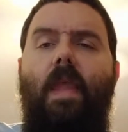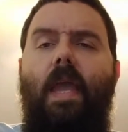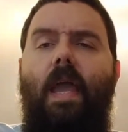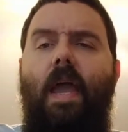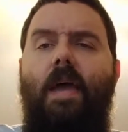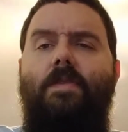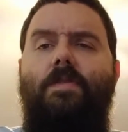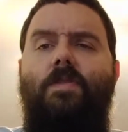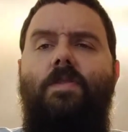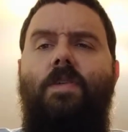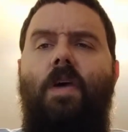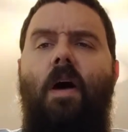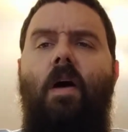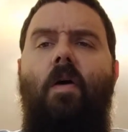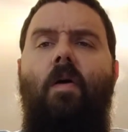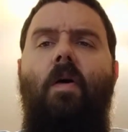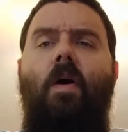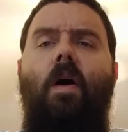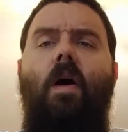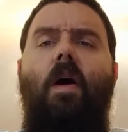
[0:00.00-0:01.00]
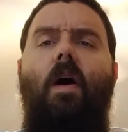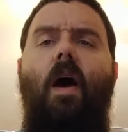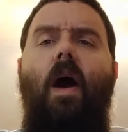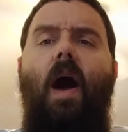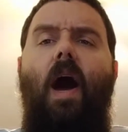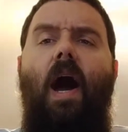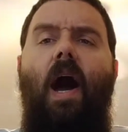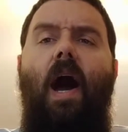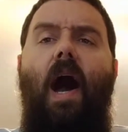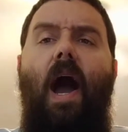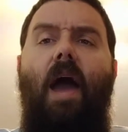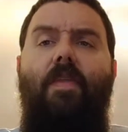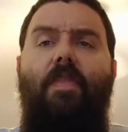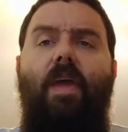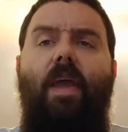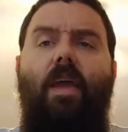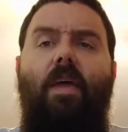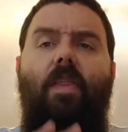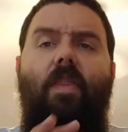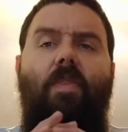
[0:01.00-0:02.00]
And so I
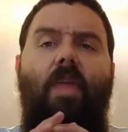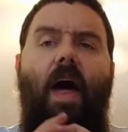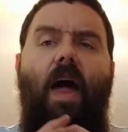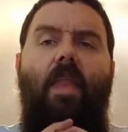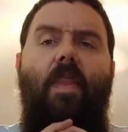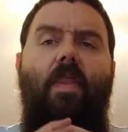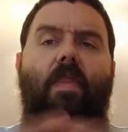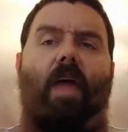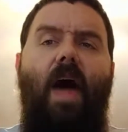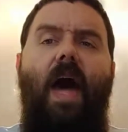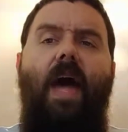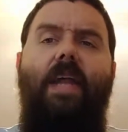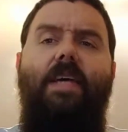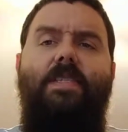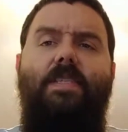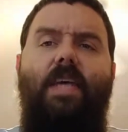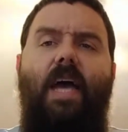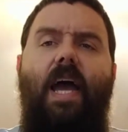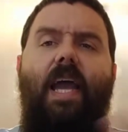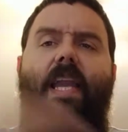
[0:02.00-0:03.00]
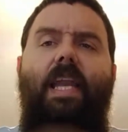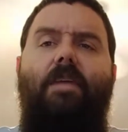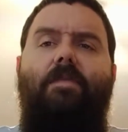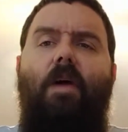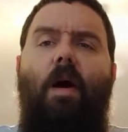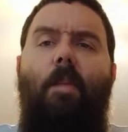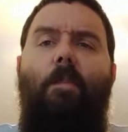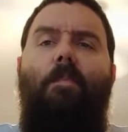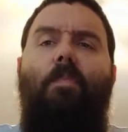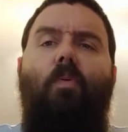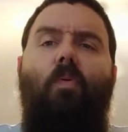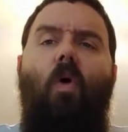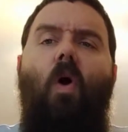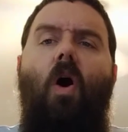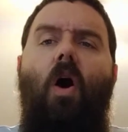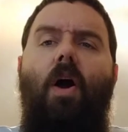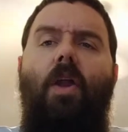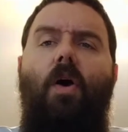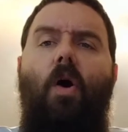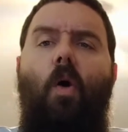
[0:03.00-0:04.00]
think that is kind of a
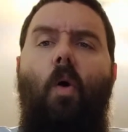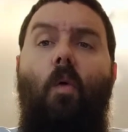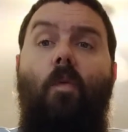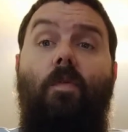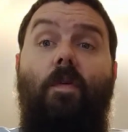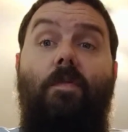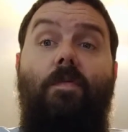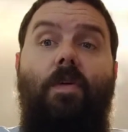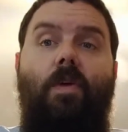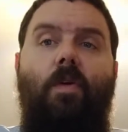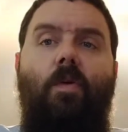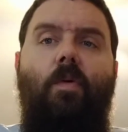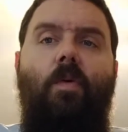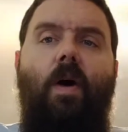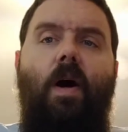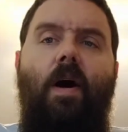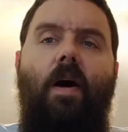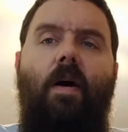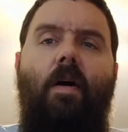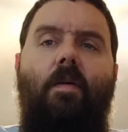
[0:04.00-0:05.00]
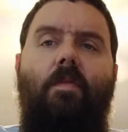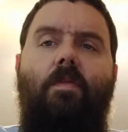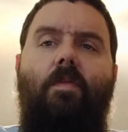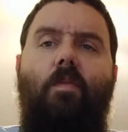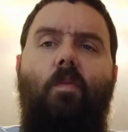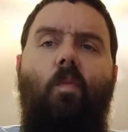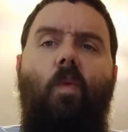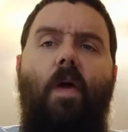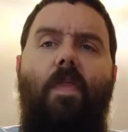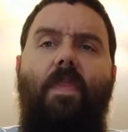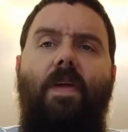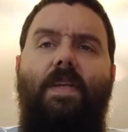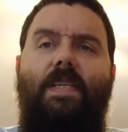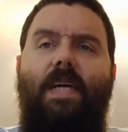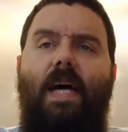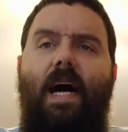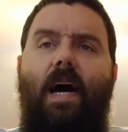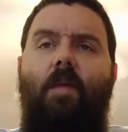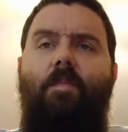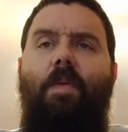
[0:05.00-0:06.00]
broad overview of what the
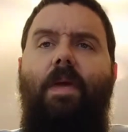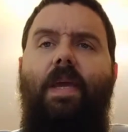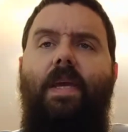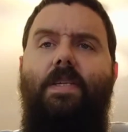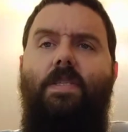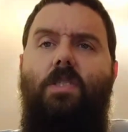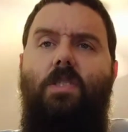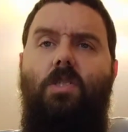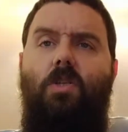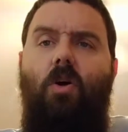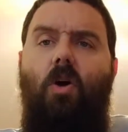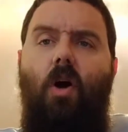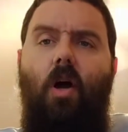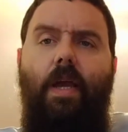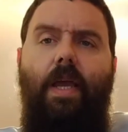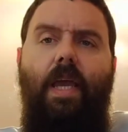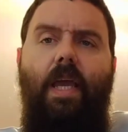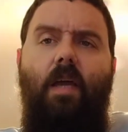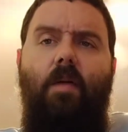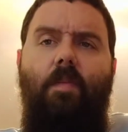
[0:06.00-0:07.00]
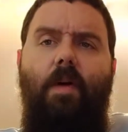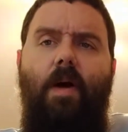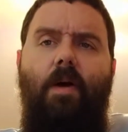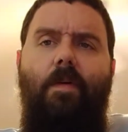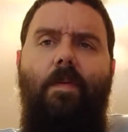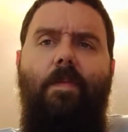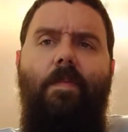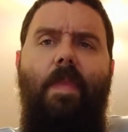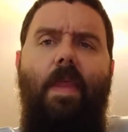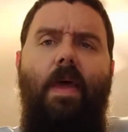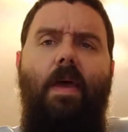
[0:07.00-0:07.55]
topic is talking about.